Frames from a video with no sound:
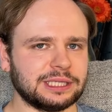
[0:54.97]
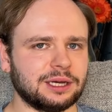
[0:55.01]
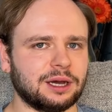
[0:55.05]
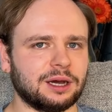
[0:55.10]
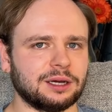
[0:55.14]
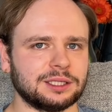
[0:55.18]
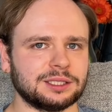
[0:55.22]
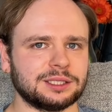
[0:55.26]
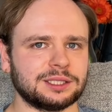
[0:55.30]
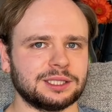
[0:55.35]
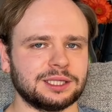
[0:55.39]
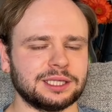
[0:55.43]

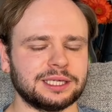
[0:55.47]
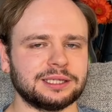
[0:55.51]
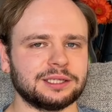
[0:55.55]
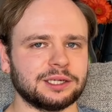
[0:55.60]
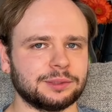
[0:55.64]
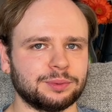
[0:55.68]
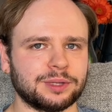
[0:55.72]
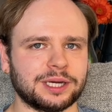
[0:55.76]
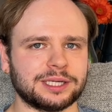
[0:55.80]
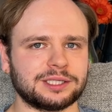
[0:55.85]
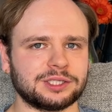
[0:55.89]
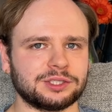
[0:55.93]
Honestly, their
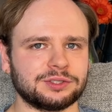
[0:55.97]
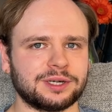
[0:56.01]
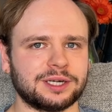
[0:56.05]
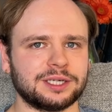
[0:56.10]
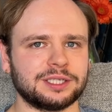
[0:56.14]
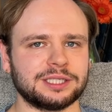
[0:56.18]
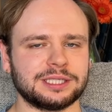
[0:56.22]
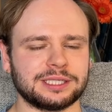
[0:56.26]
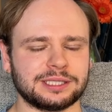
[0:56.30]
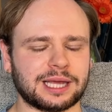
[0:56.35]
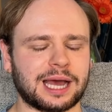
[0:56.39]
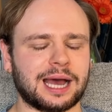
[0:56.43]
pricing
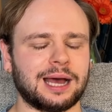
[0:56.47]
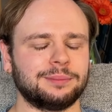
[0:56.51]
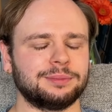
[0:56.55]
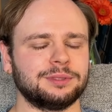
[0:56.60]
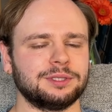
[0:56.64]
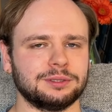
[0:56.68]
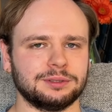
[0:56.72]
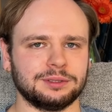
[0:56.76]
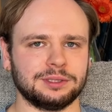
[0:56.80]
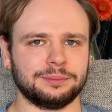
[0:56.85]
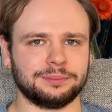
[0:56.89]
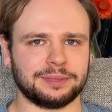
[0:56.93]
strategy is
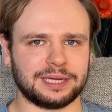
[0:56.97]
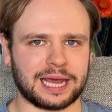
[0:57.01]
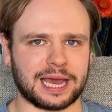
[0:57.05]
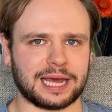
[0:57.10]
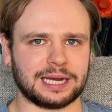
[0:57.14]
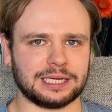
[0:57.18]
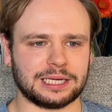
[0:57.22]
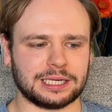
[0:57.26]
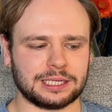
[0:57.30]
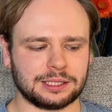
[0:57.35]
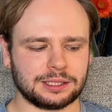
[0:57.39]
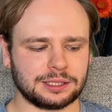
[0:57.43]
absolutely
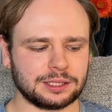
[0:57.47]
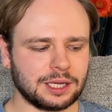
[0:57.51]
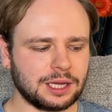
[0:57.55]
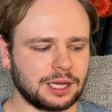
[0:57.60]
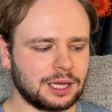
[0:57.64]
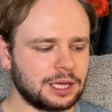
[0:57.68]
bananas.